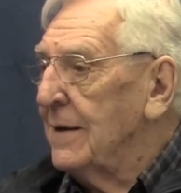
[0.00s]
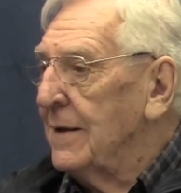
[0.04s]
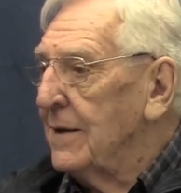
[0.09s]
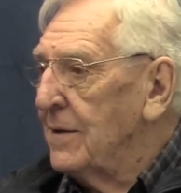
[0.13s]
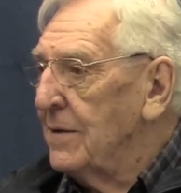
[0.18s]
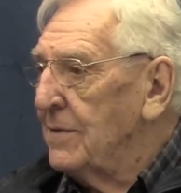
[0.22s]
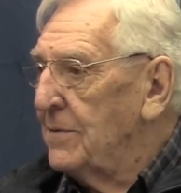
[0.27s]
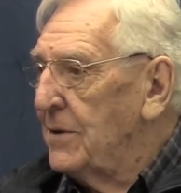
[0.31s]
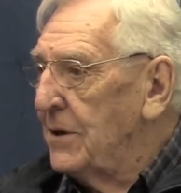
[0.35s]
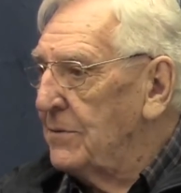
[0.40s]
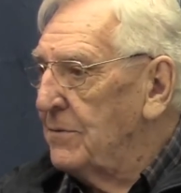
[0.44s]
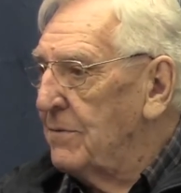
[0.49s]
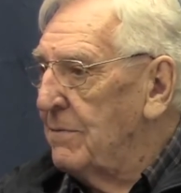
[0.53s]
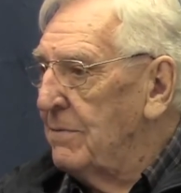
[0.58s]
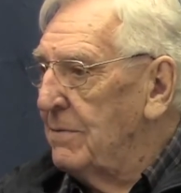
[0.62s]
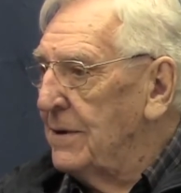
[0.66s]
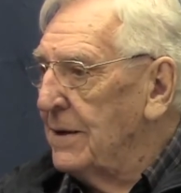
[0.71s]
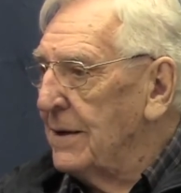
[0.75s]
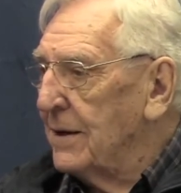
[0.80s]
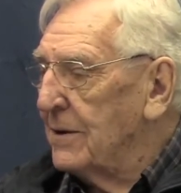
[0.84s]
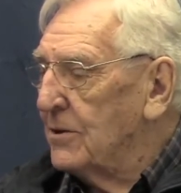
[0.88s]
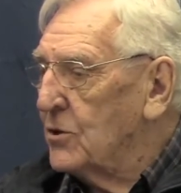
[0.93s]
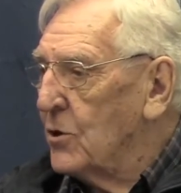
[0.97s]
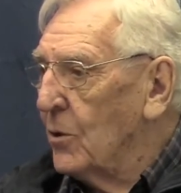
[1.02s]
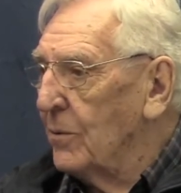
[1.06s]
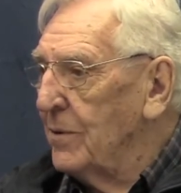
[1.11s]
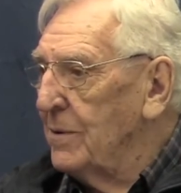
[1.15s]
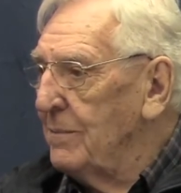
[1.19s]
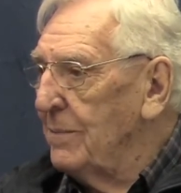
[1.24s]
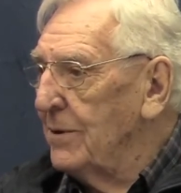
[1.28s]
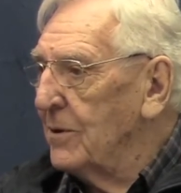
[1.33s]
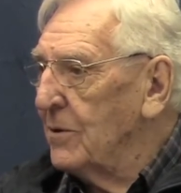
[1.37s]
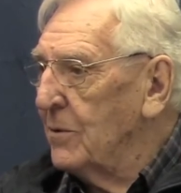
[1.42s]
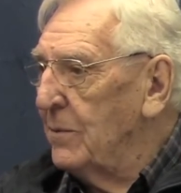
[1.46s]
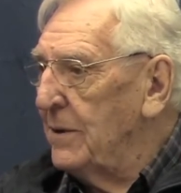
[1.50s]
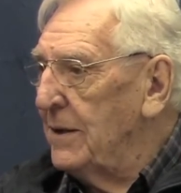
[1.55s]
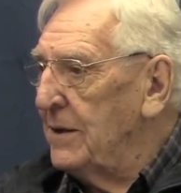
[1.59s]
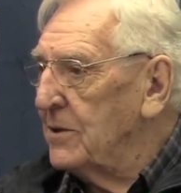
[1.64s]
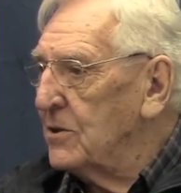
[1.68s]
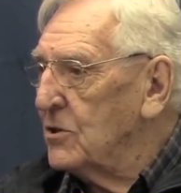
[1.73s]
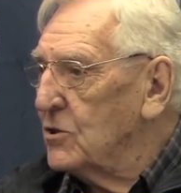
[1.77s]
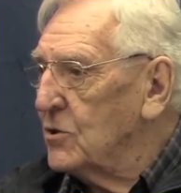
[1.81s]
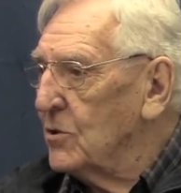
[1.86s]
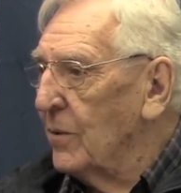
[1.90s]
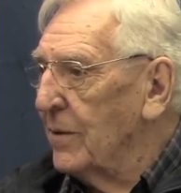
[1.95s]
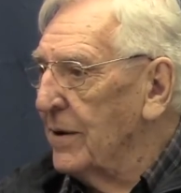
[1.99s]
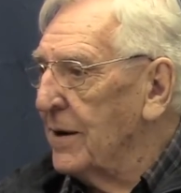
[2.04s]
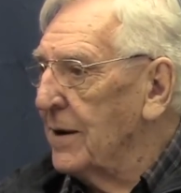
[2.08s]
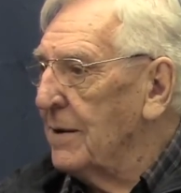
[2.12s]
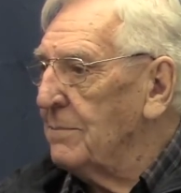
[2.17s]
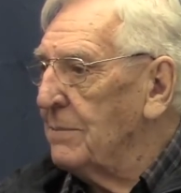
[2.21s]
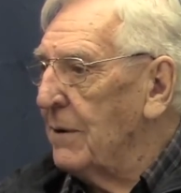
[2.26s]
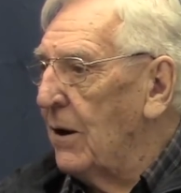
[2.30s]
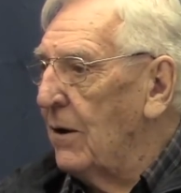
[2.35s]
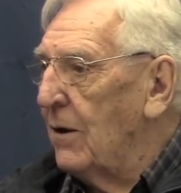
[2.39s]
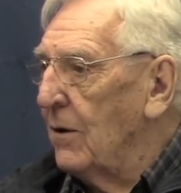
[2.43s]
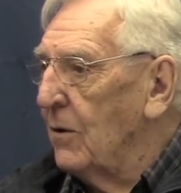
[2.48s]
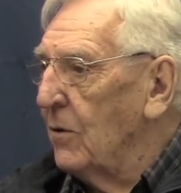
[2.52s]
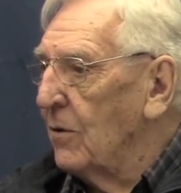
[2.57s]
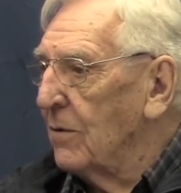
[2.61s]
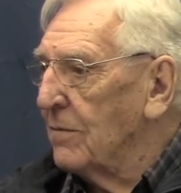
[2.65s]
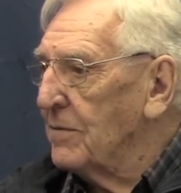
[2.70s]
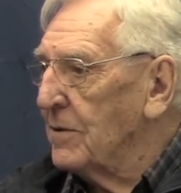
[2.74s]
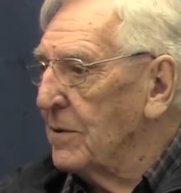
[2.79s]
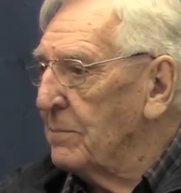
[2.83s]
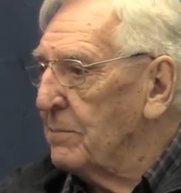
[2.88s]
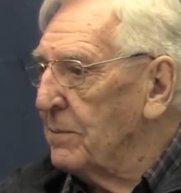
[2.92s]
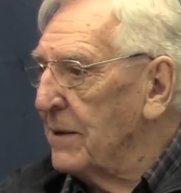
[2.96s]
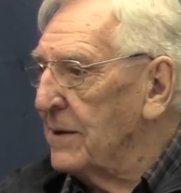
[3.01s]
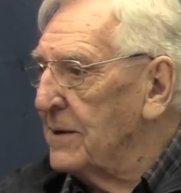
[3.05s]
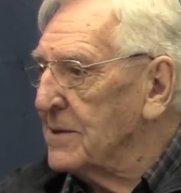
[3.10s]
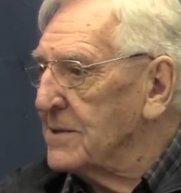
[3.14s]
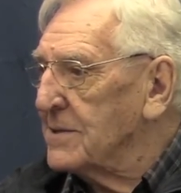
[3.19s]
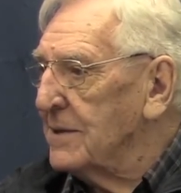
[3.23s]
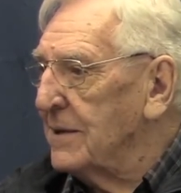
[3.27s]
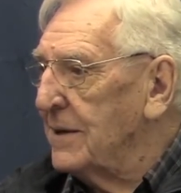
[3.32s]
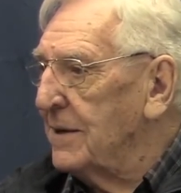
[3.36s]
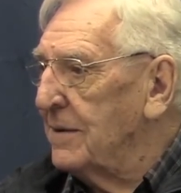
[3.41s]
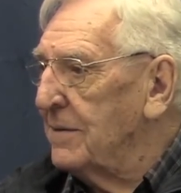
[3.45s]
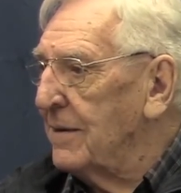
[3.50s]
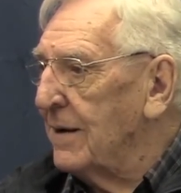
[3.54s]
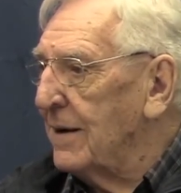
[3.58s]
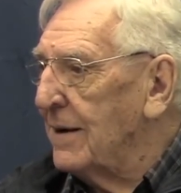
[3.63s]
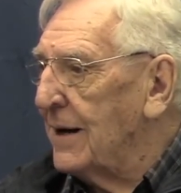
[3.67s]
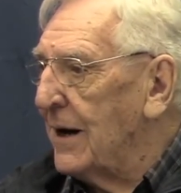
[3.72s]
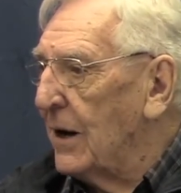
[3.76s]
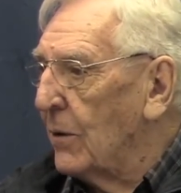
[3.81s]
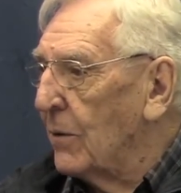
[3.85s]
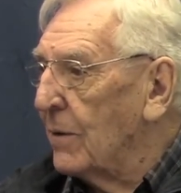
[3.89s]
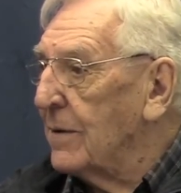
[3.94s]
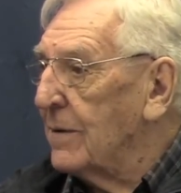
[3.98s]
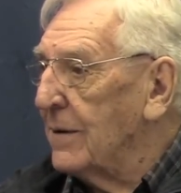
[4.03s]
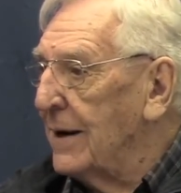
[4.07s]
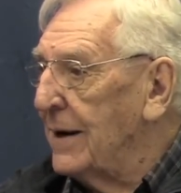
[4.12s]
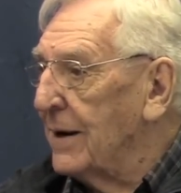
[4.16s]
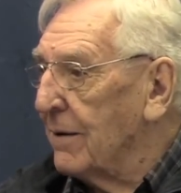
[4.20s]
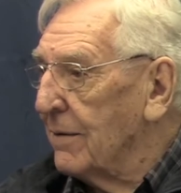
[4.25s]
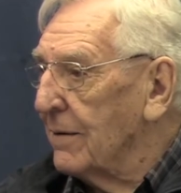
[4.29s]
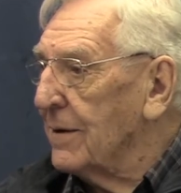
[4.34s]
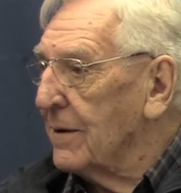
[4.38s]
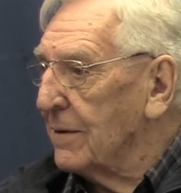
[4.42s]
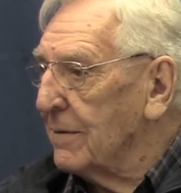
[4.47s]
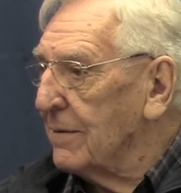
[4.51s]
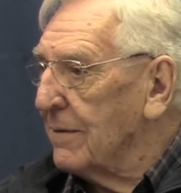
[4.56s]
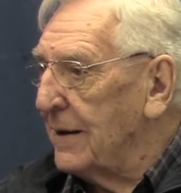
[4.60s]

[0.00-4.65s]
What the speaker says: the showy milkweed is showing up all over the place in our area,